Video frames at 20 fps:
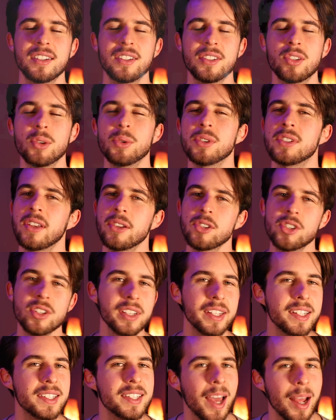So
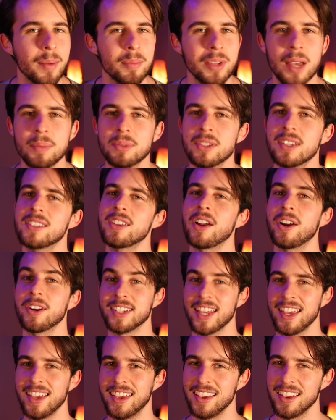essentially, time lapses are
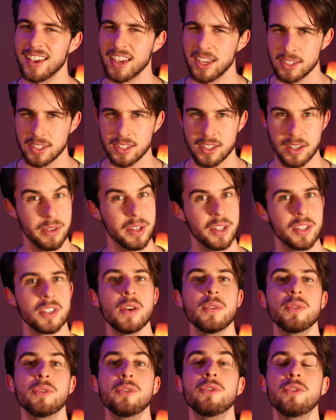taking a series
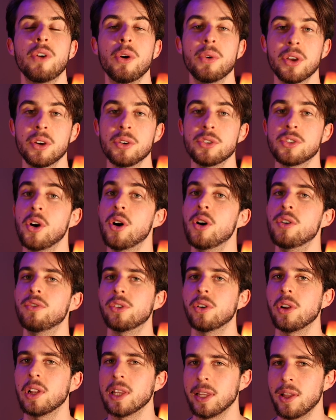of photos
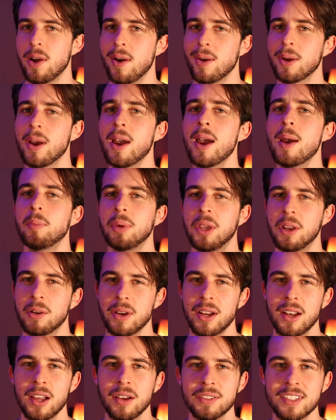over a long
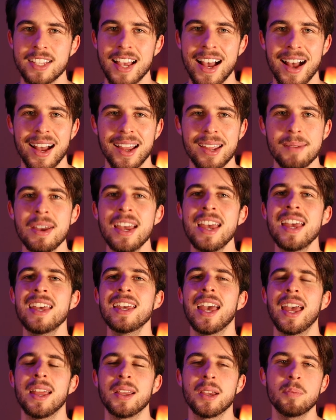period of time
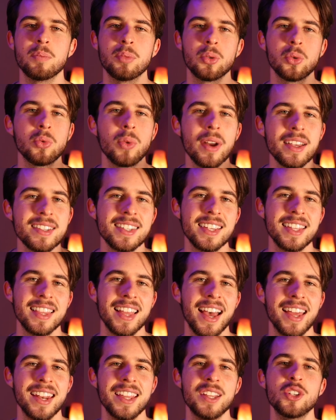and compressing
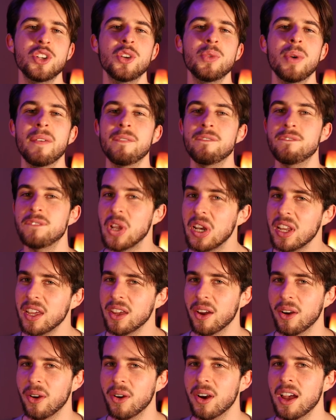that into a
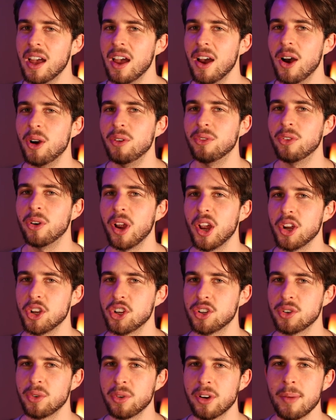video over a
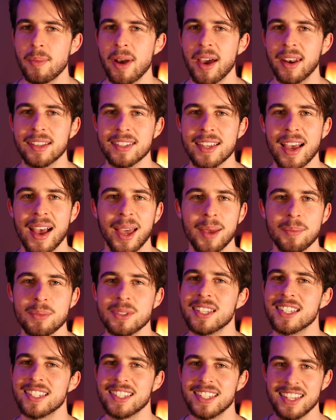short amount of time
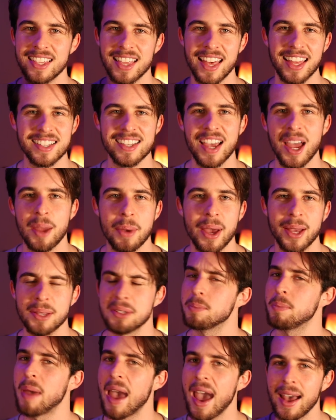to see that time
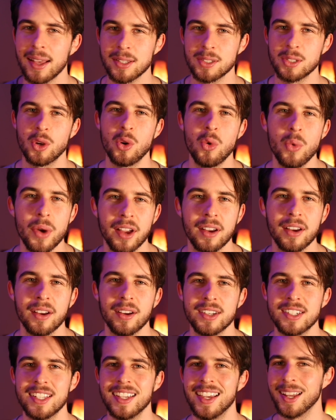has passed
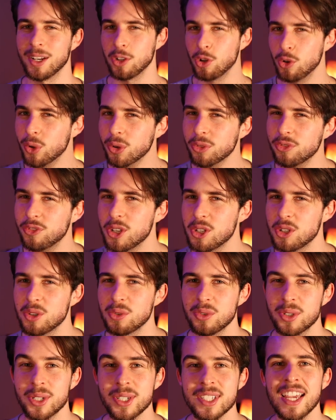quicker, to get cool
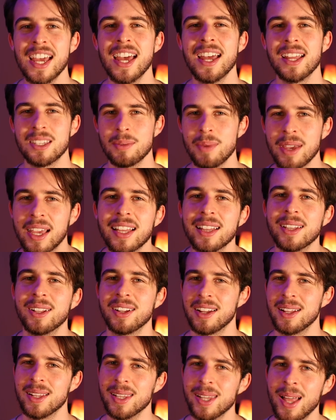visuals, to make it
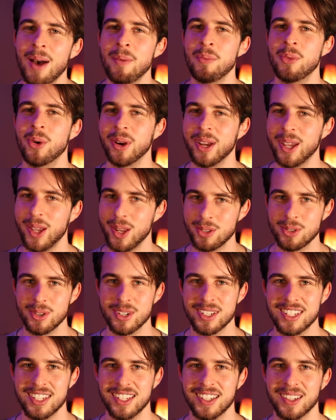look a lot more
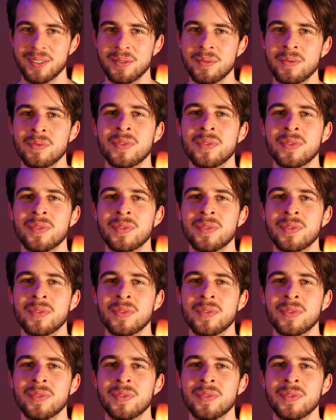interesting.